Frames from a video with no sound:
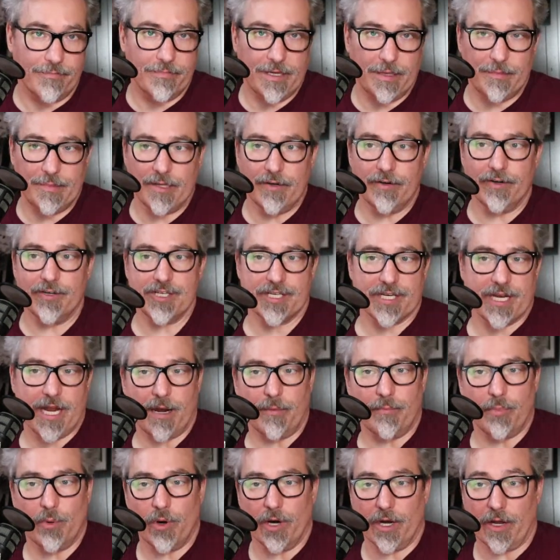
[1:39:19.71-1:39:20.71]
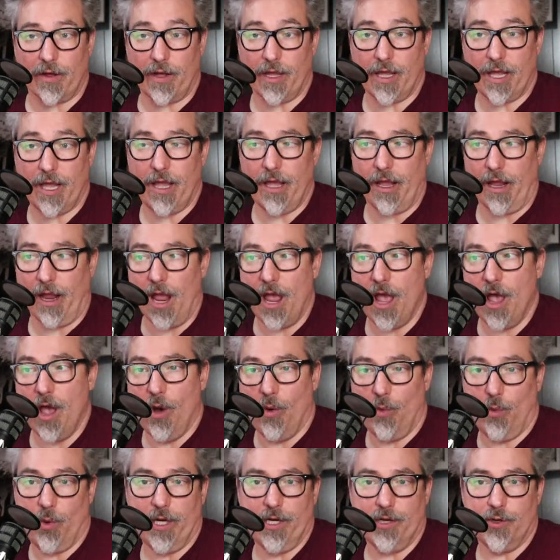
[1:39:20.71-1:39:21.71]
Maybe they're just kind of boring, like, hey,
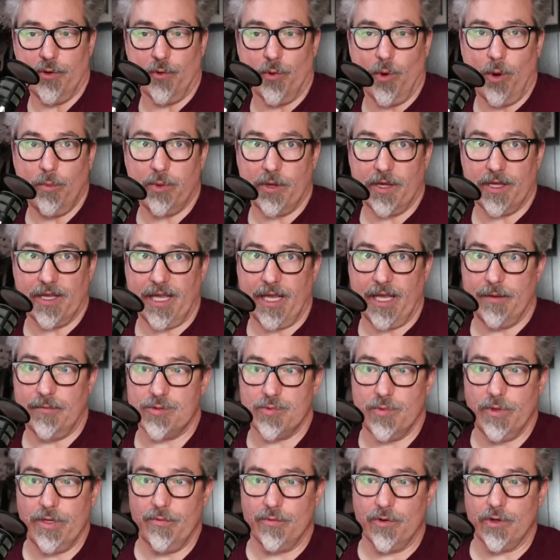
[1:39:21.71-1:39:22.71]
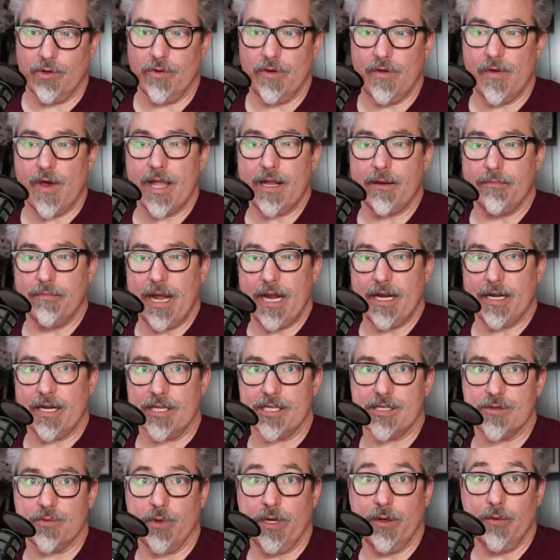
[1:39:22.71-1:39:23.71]
we do role-playing games. We really like
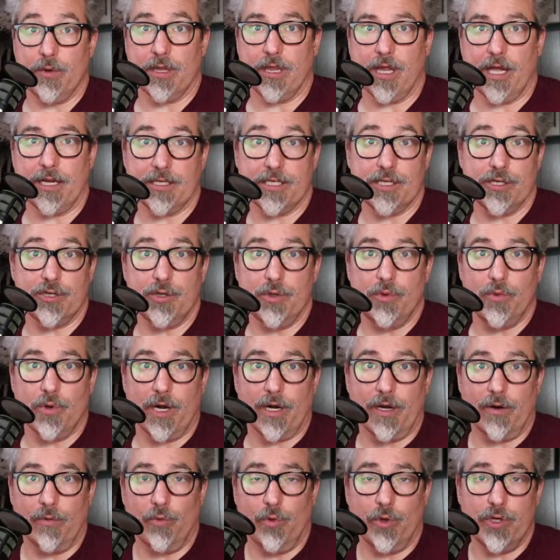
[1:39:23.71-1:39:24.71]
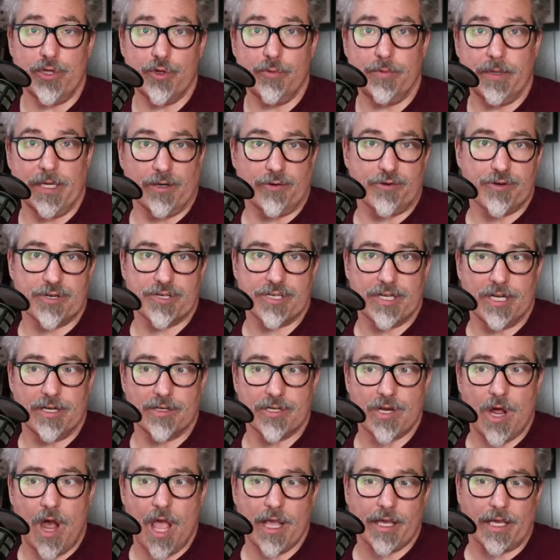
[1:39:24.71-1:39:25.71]
Magnus. We would like to do one. Would you be interested in
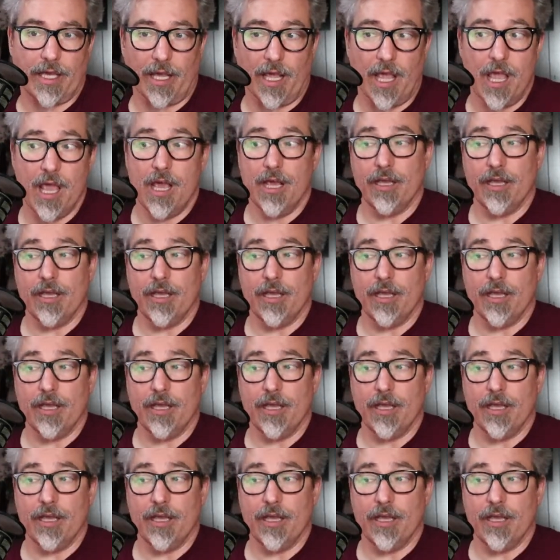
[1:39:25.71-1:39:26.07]
talking?